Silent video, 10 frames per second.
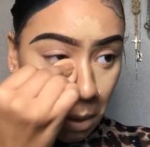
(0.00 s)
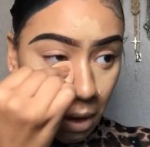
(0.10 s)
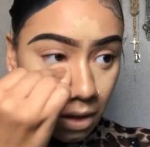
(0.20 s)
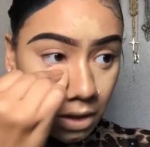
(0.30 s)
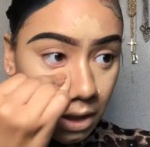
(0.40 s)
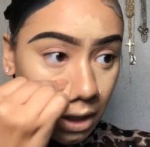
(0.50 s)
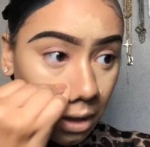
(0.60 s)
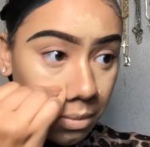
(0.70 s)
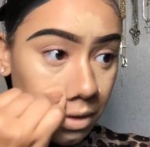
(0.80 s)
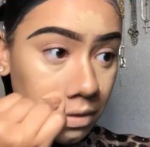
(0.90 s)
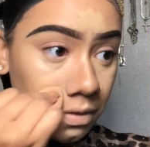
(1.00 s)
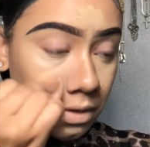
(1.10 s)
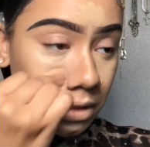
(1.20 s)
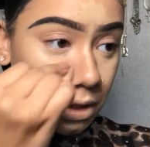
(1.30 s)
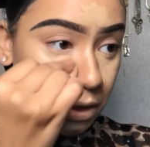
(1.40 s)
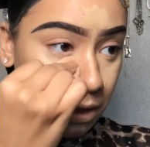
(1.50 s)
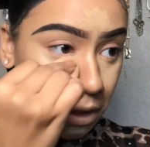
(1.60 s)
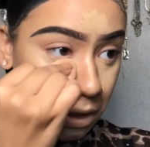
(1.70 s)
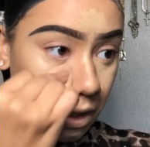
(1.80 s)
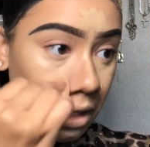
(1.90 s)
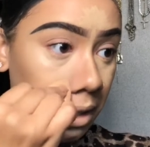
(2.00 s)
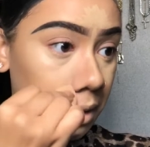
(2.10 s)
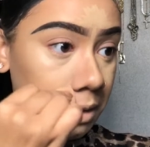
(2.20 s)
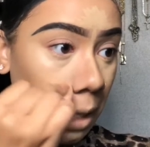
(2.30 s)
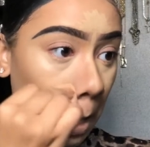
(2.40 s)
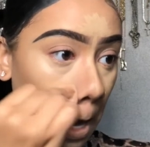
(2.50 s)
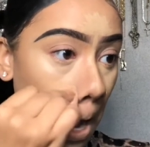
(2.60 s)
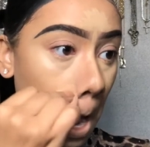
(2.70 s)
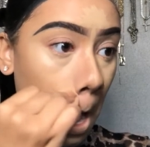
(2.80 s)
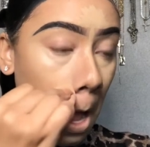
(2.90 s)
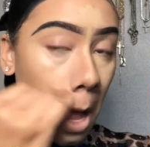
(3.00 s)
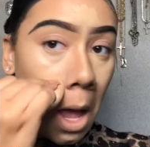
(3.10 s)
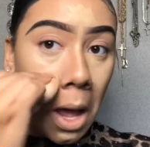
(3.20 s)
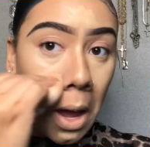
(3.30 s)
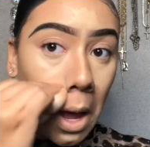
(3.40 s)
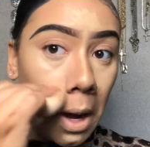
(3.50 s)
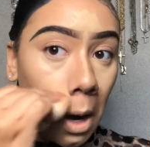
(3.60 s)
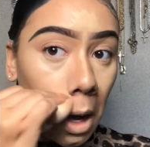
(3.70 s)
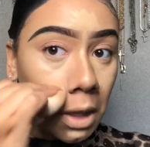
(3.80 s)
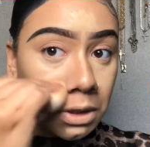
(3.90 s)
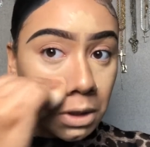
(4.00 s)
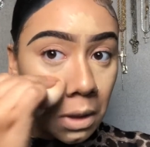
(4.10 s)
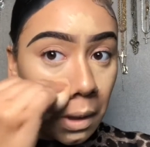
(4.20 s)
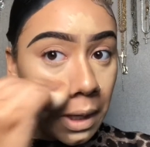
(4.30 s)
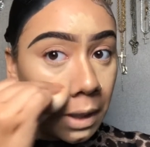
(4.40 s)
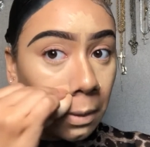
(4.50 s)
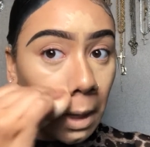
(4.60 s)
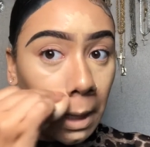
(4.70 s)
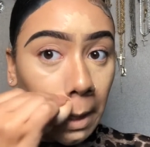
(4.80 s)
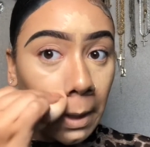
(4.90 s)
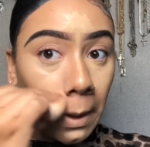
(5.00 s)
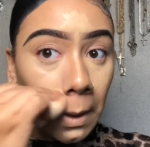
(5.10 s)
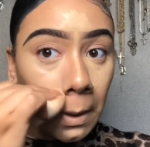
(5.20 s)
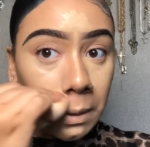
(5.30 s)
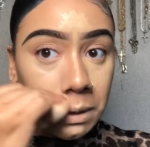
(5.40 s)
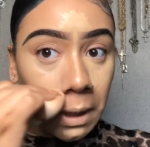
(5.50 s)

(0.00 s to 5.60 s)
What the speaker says: Look at how beautiful this concealer is, like, and also hit around that nose.